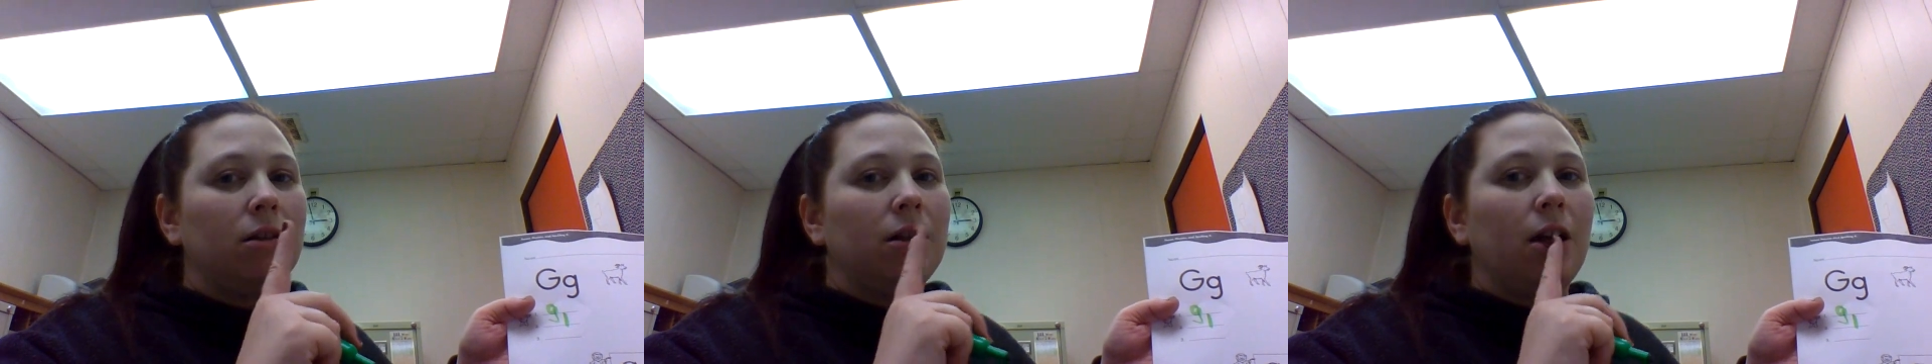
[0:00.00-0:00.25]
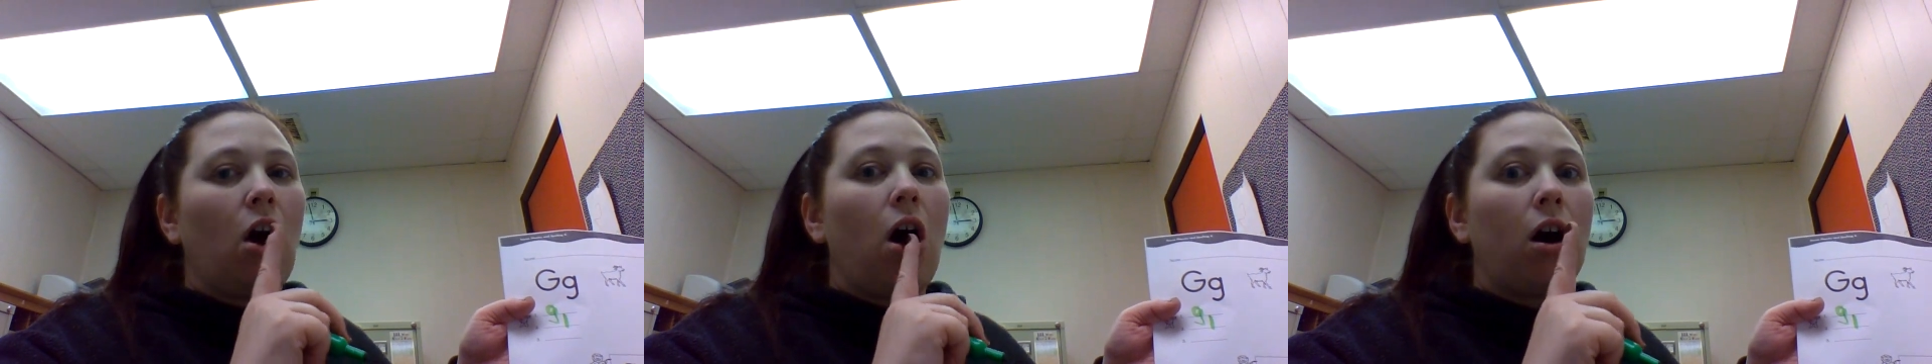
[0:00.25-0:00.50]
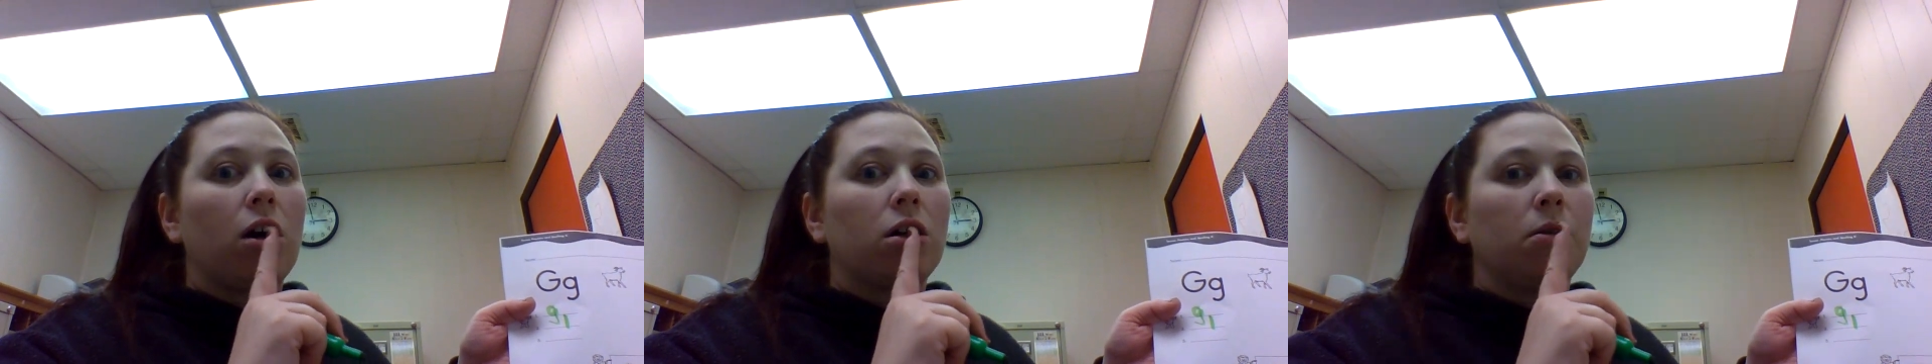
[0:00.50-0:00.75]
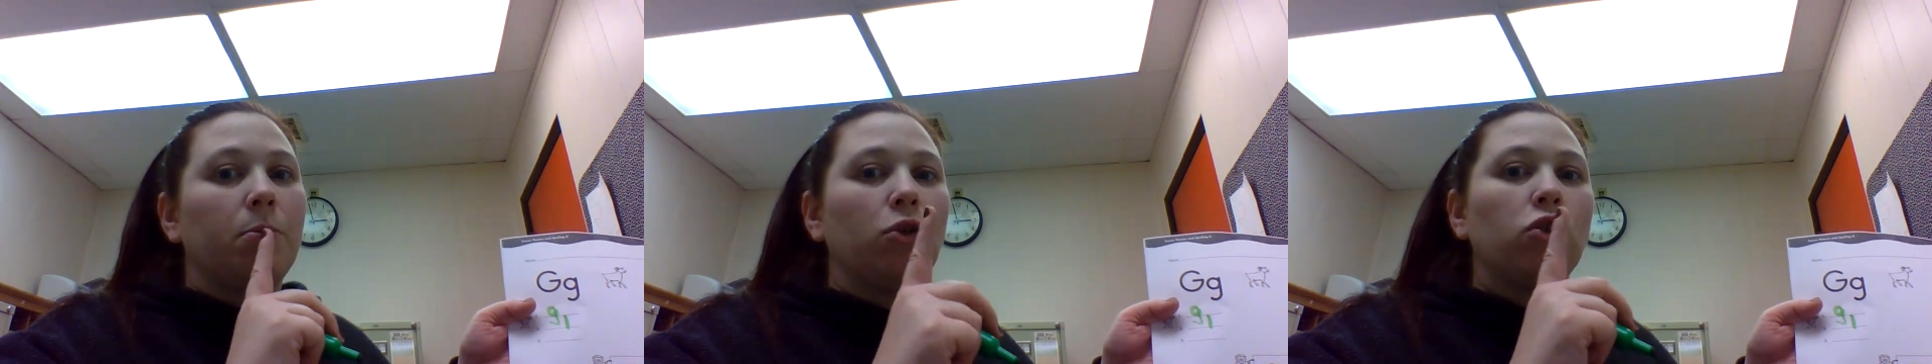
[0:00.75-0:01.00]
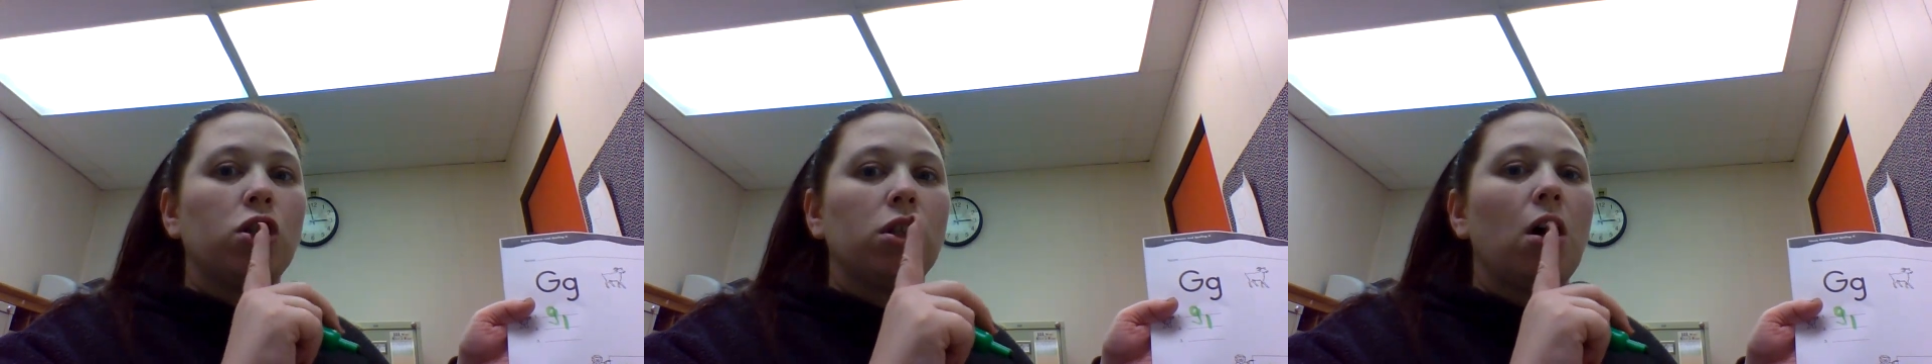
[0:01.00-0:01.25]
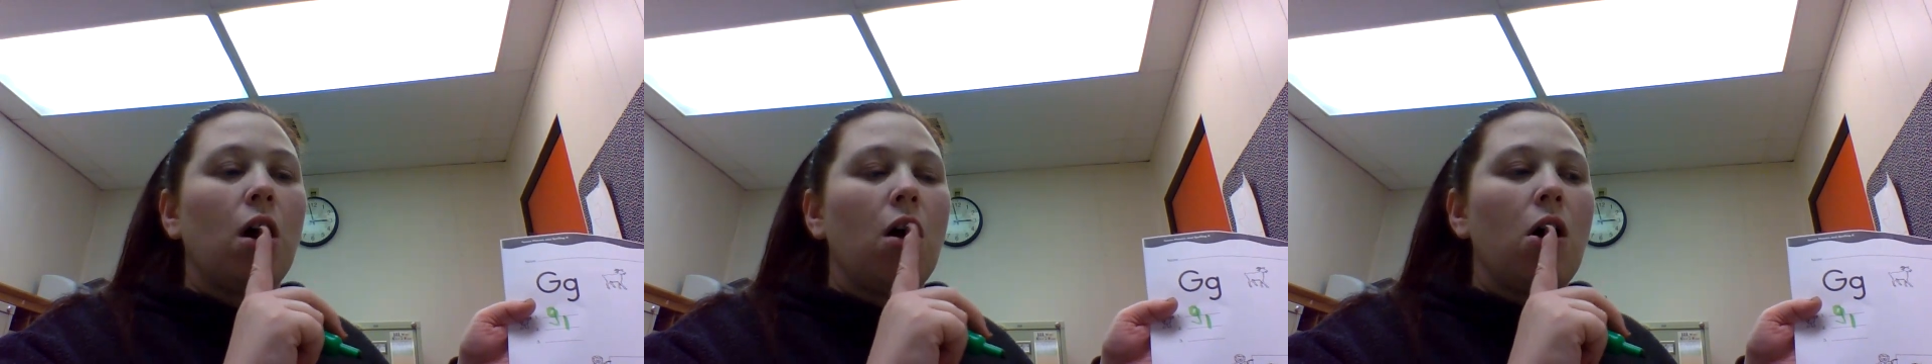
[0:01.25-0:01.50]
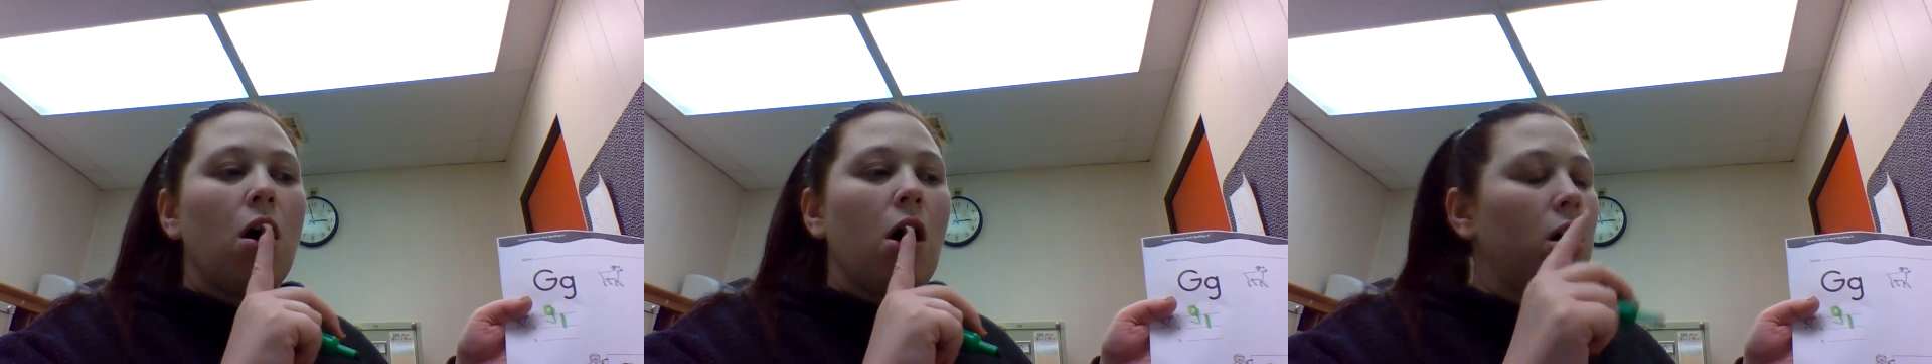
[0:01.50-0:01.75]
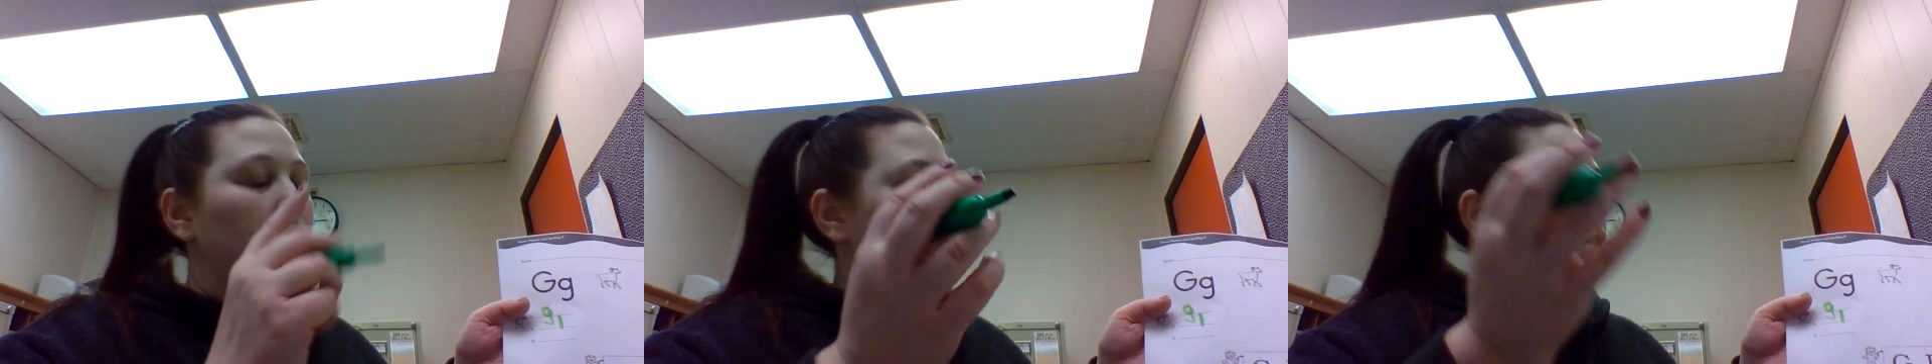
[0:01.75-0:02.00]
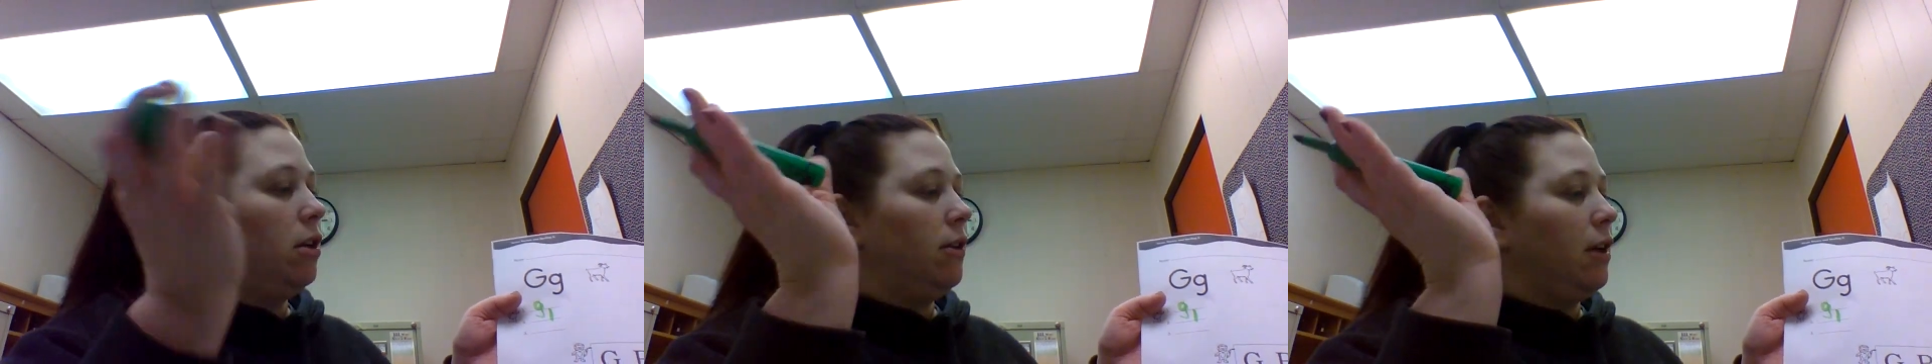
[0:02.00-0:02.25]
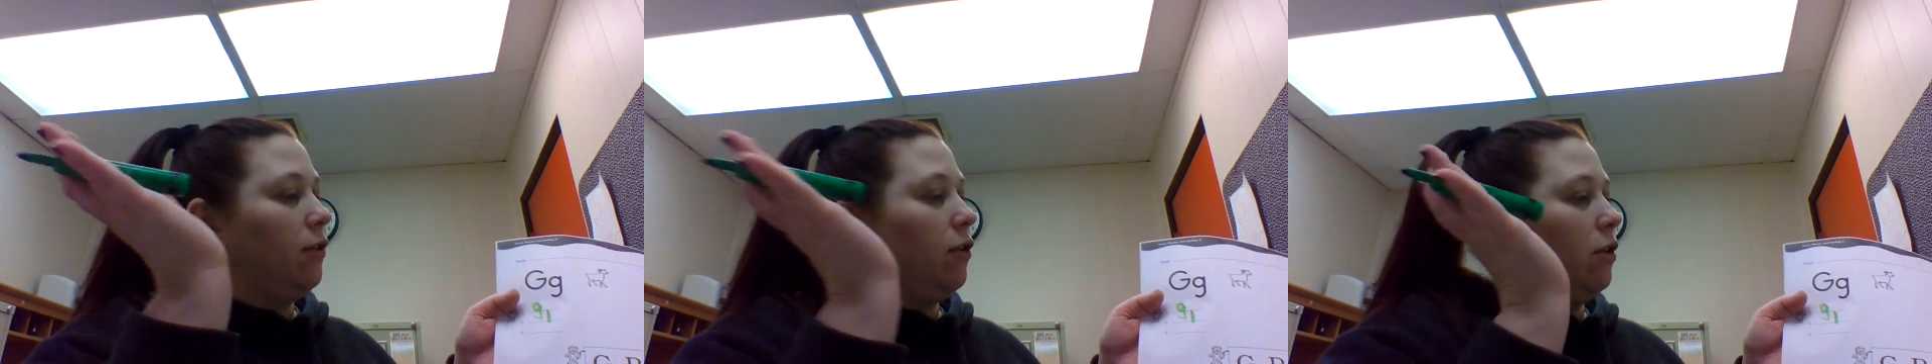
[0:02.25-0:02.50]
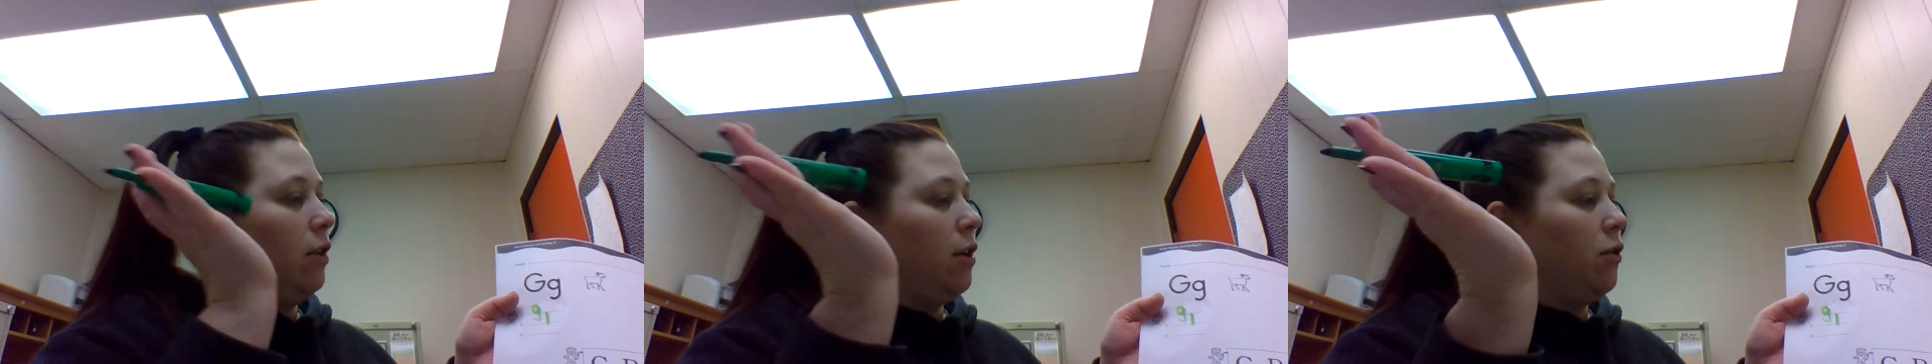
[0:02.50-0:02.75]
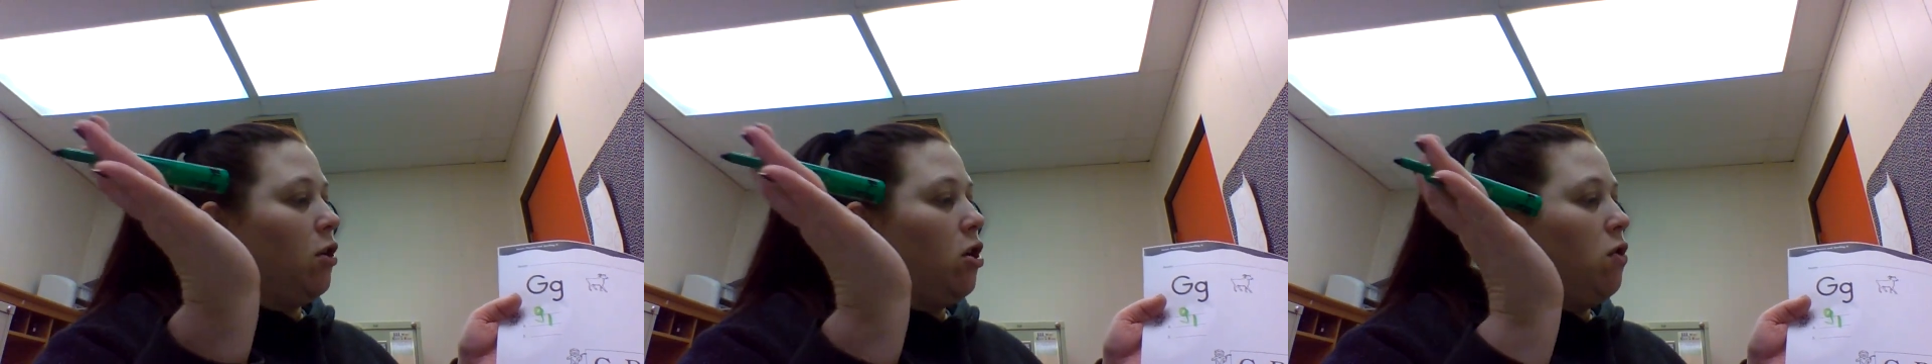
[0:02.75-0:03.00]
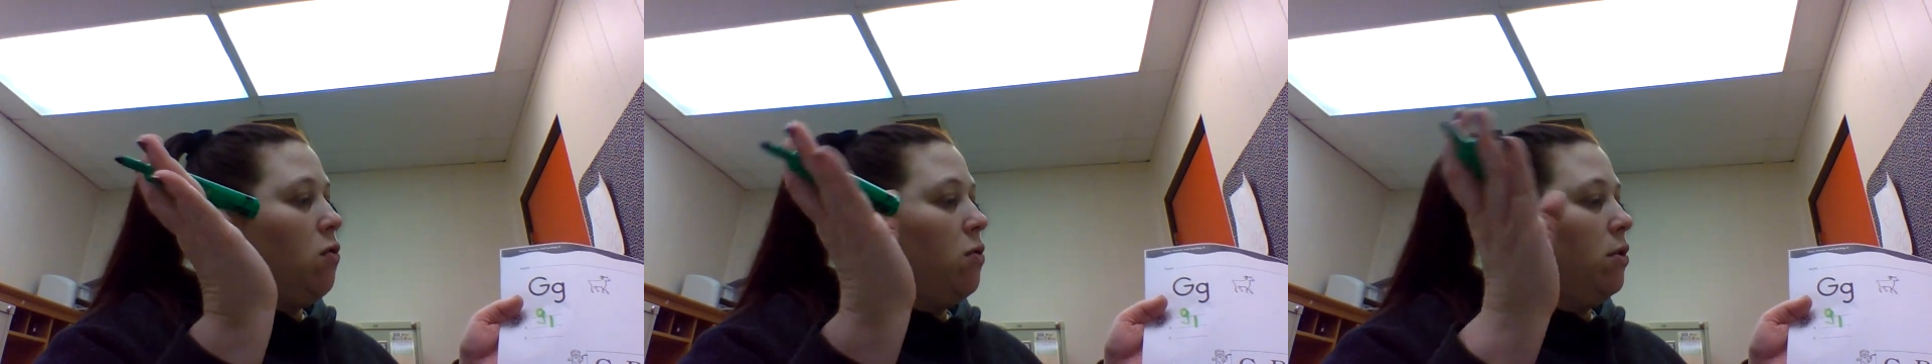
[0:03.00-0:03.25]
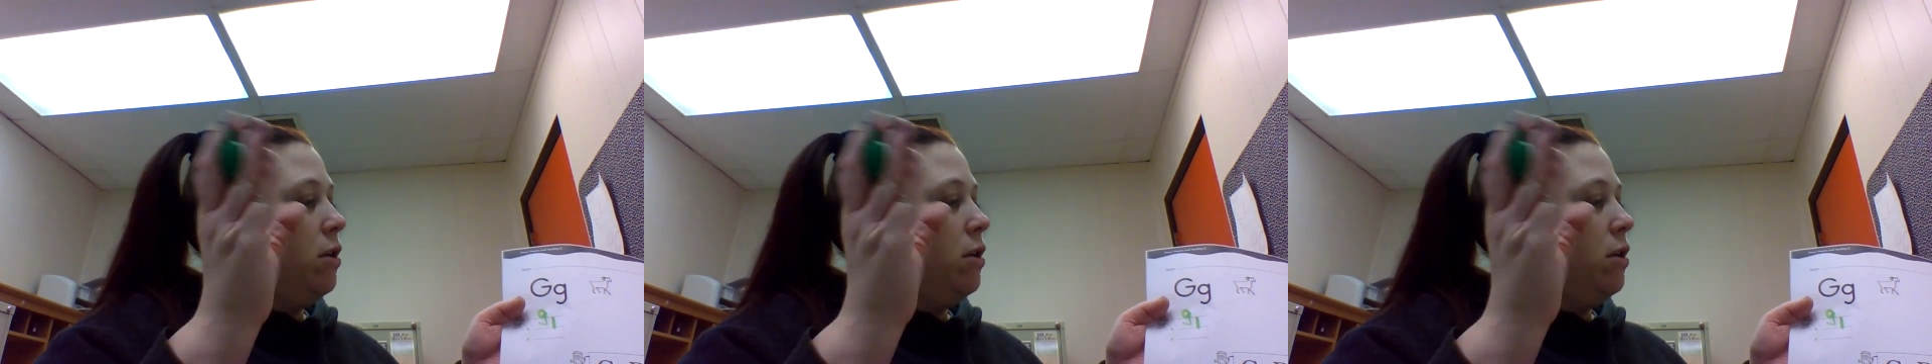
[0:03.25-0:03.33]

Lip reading: like octopus, ah. And that's our letter O,